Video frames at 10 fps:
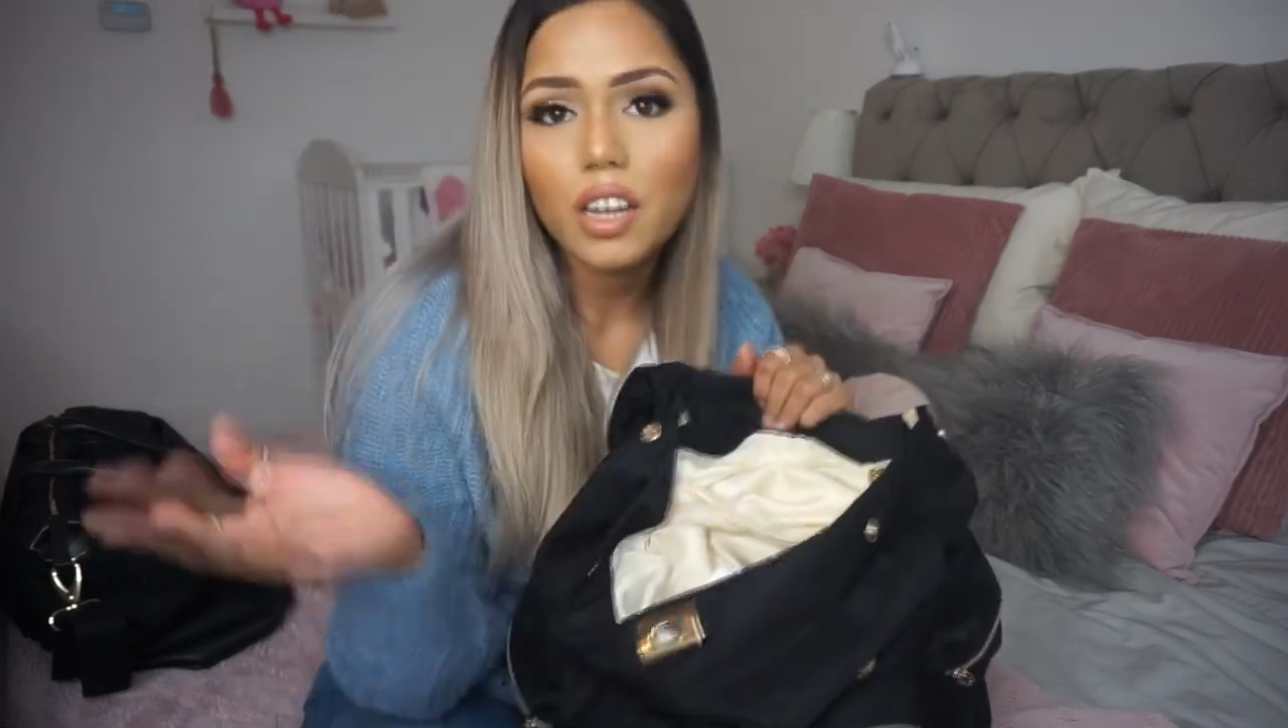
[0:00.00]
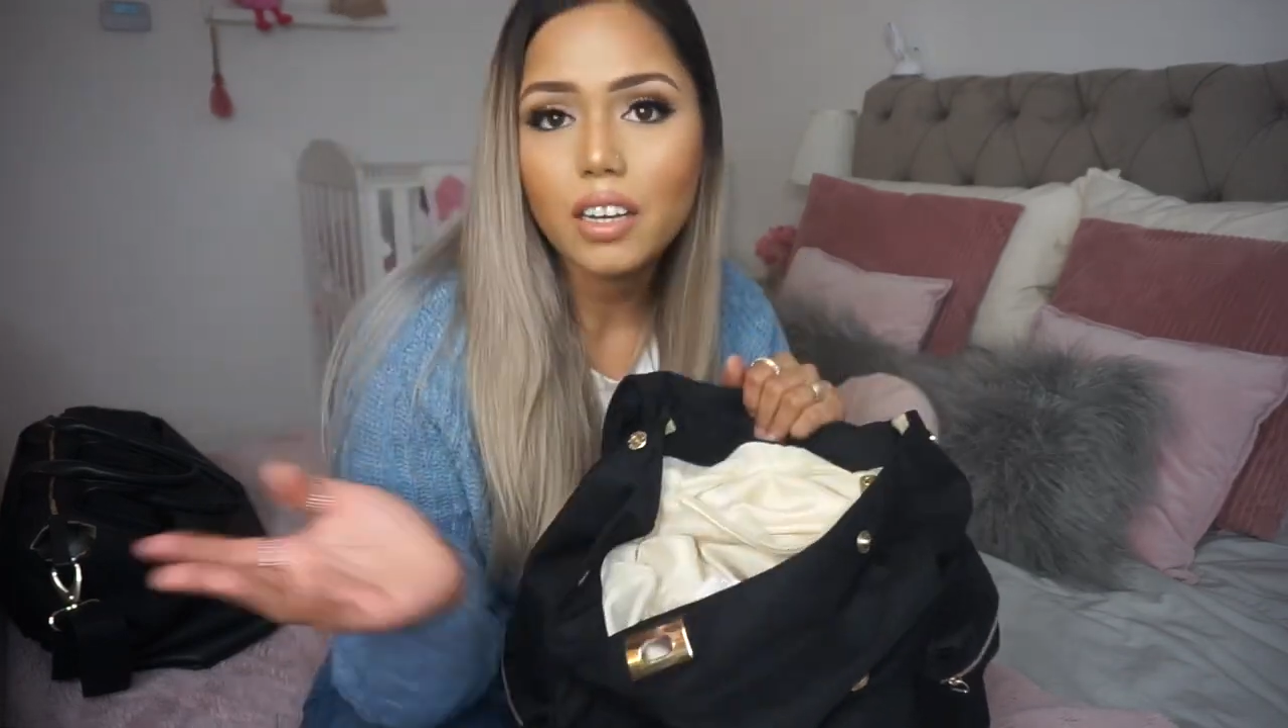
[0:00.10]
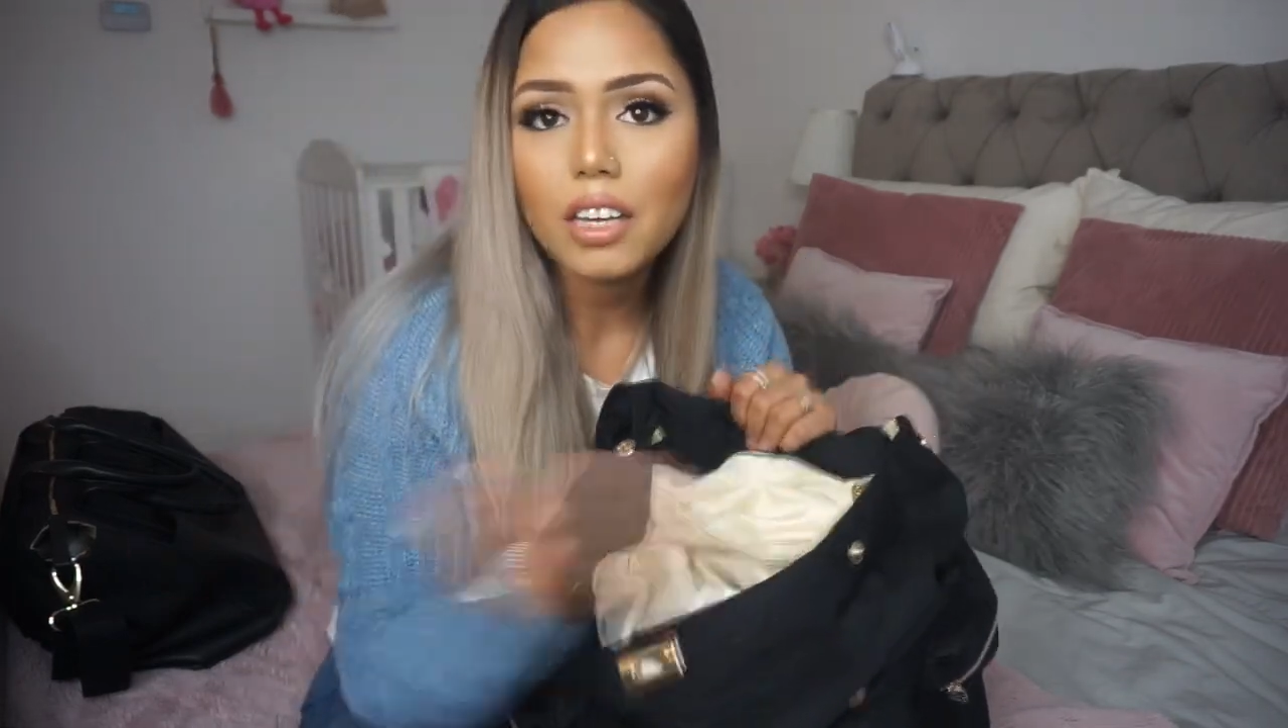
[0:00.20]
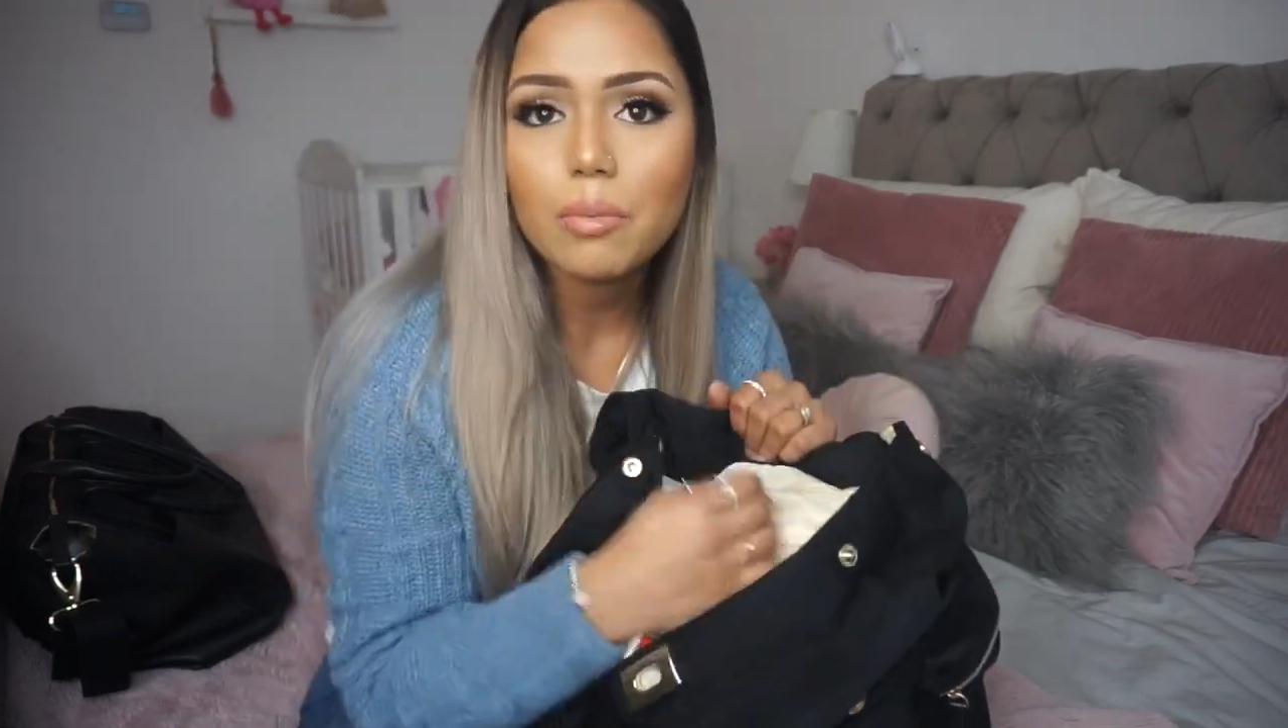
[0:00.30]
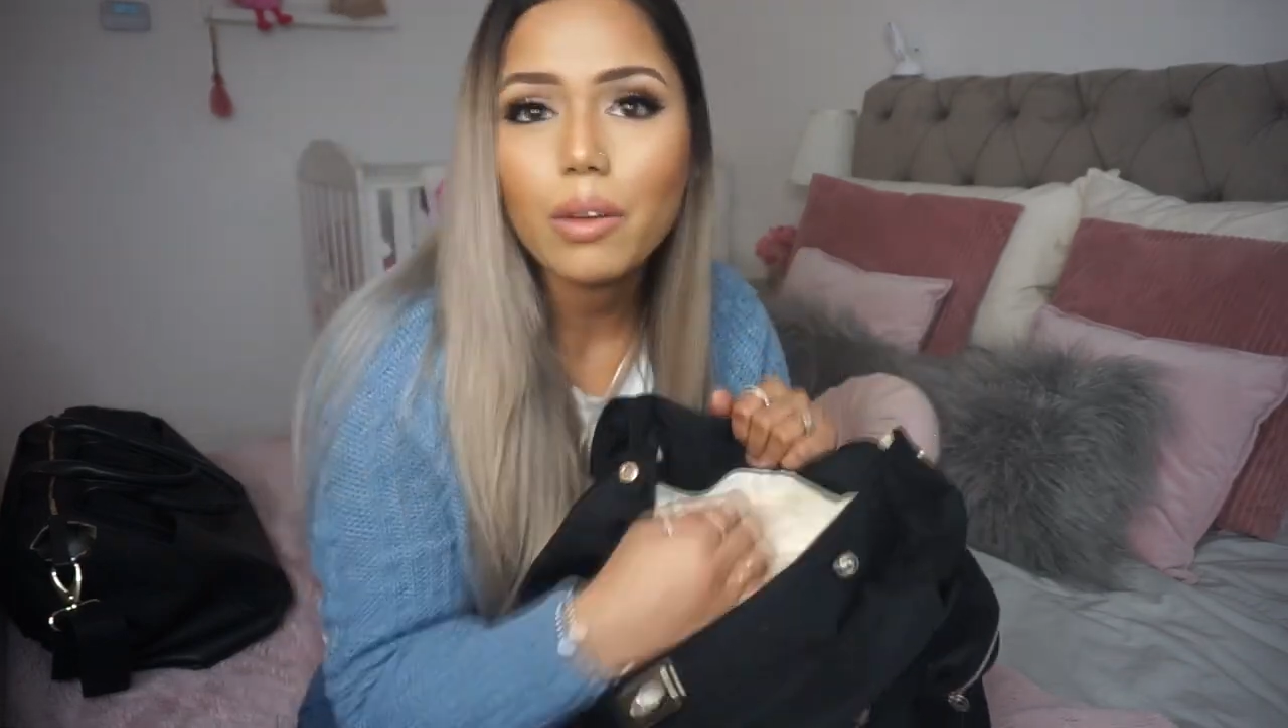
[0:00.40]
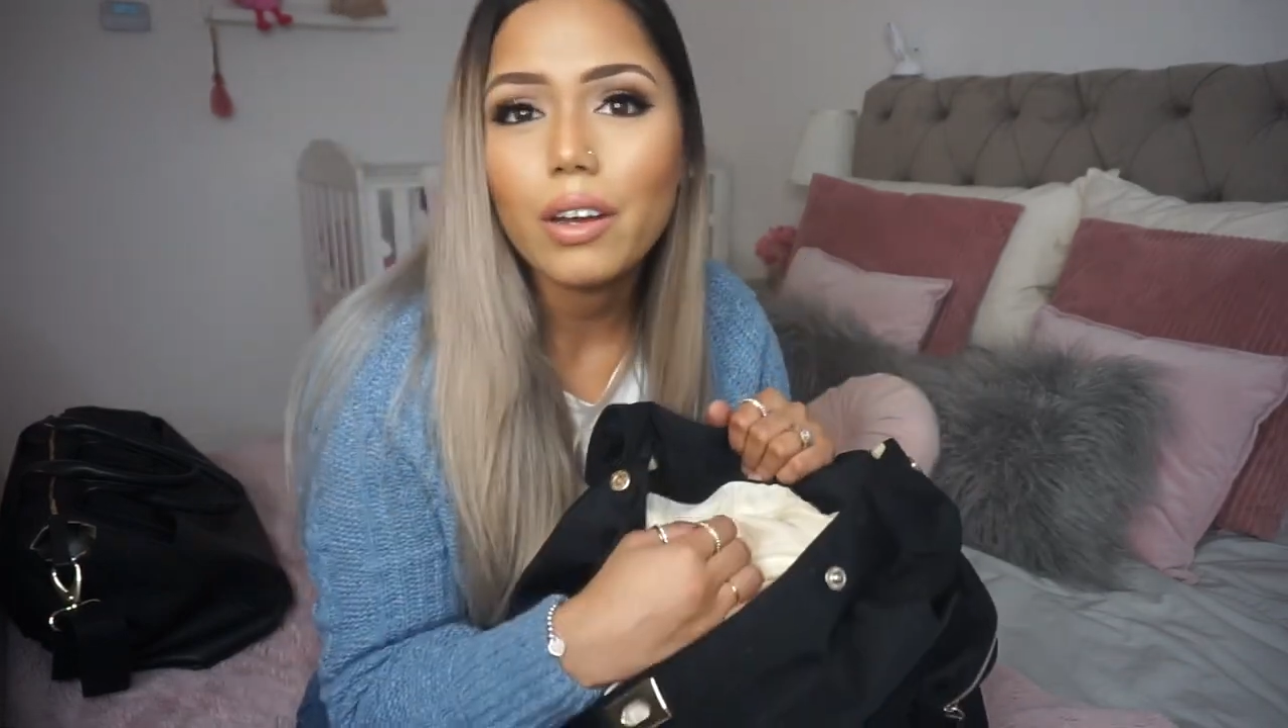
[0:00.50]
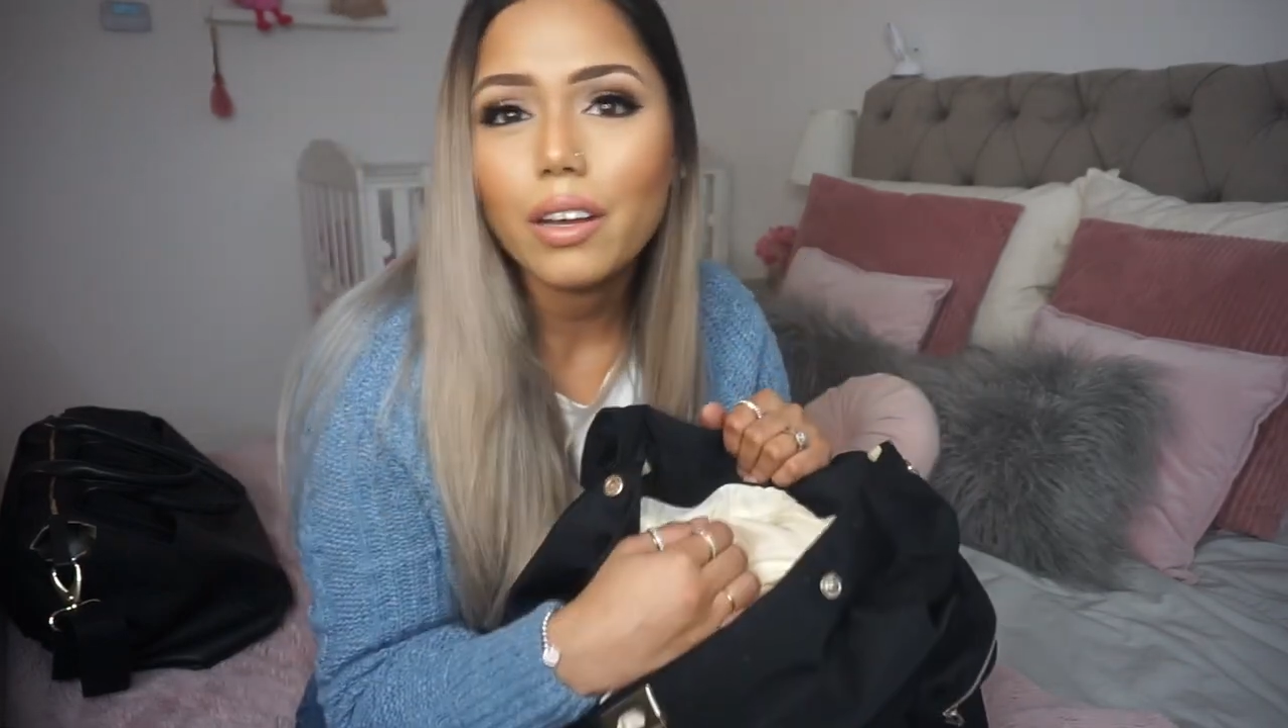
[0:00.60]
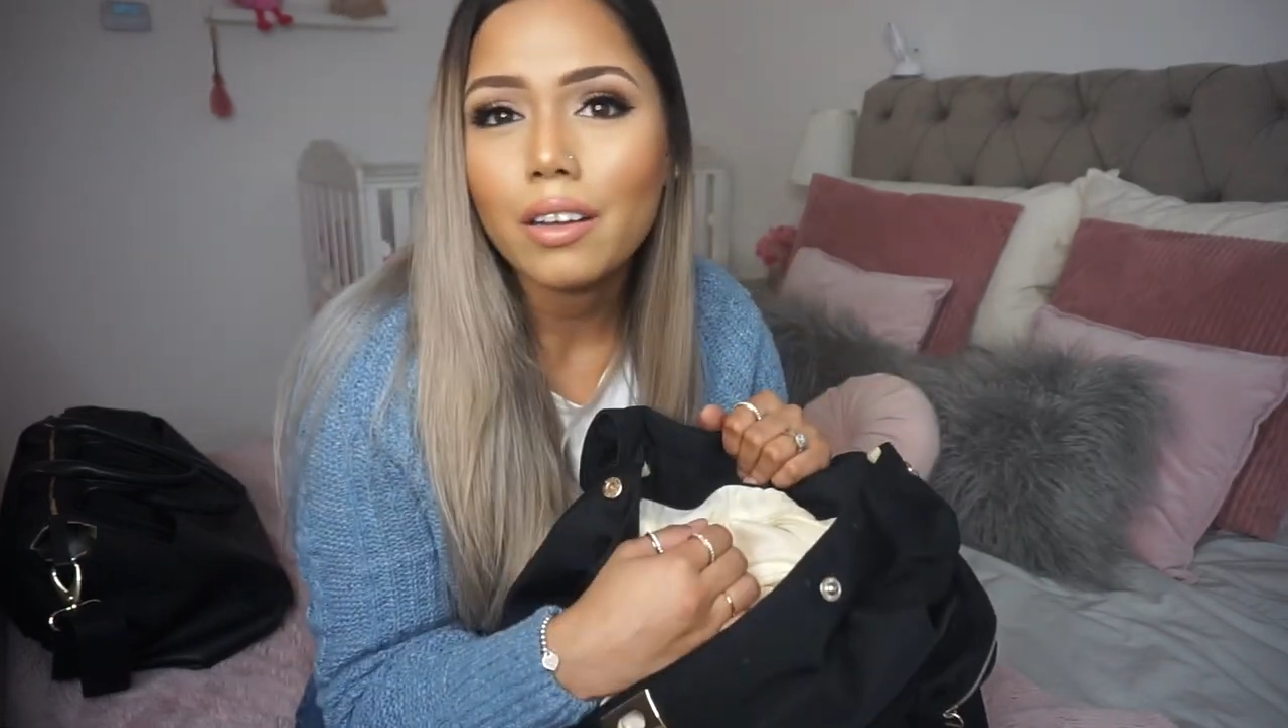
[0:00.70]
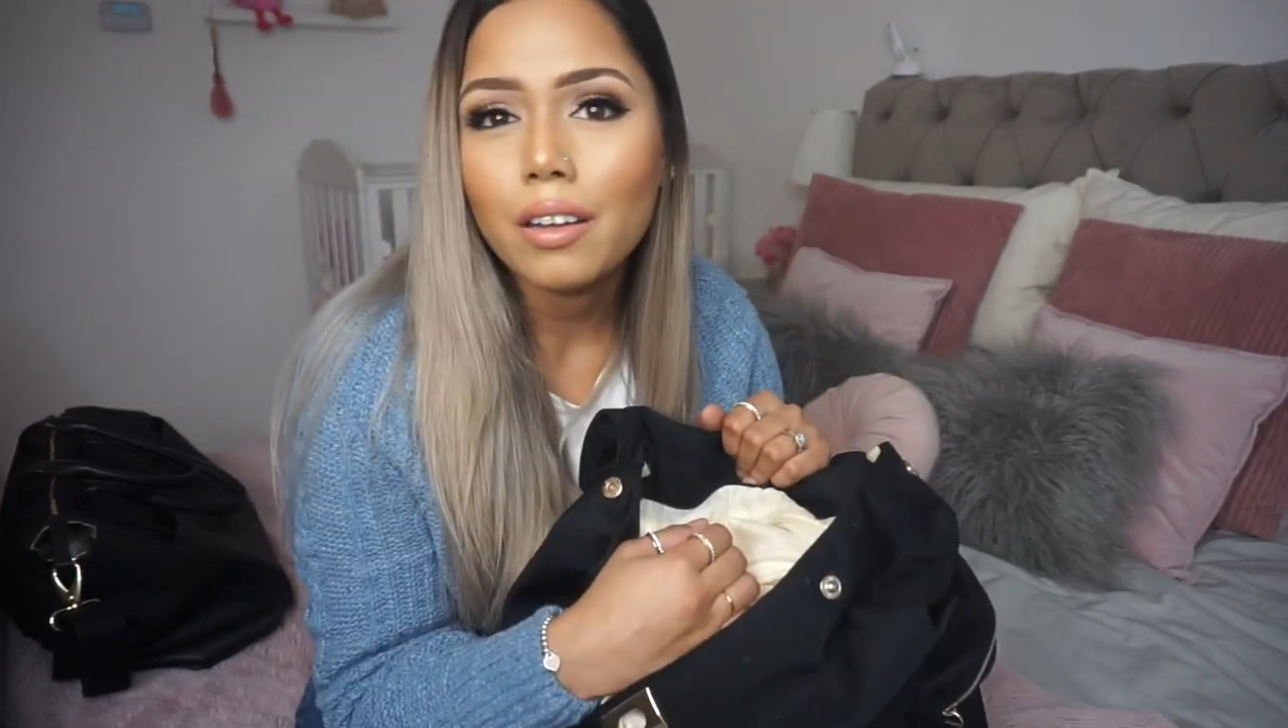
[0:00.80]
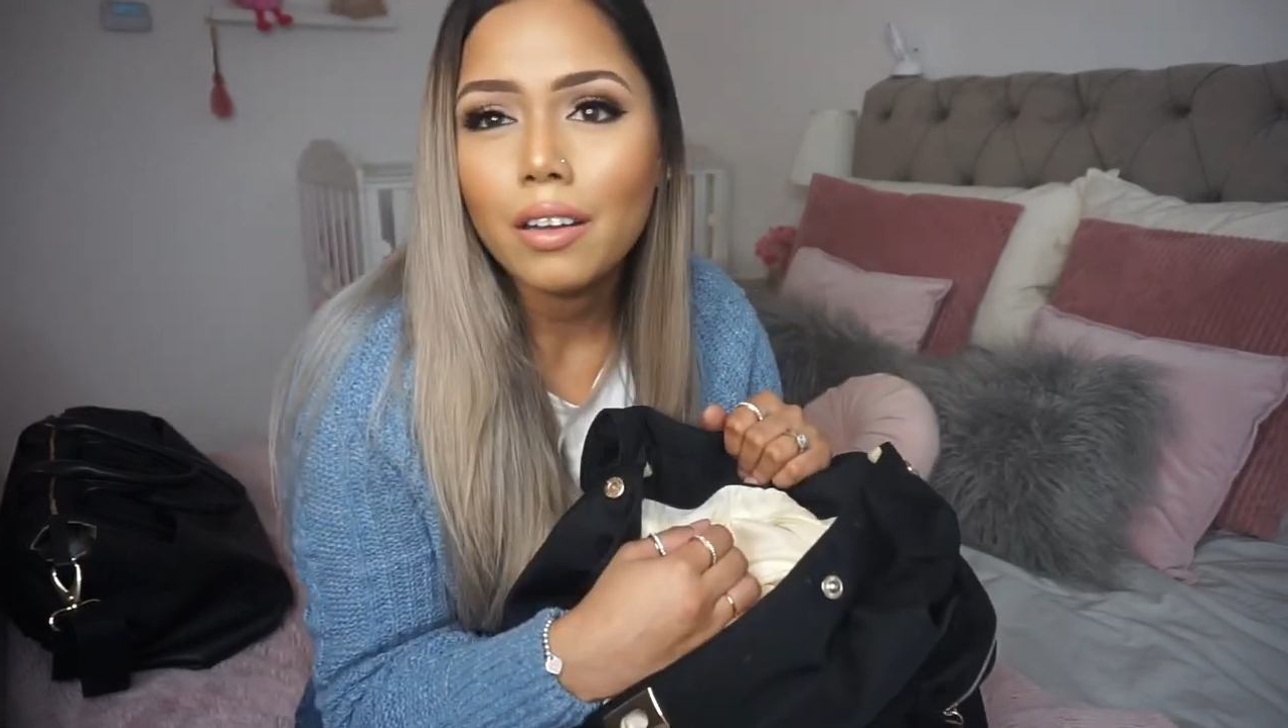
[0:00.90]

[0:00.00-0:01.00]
keep like,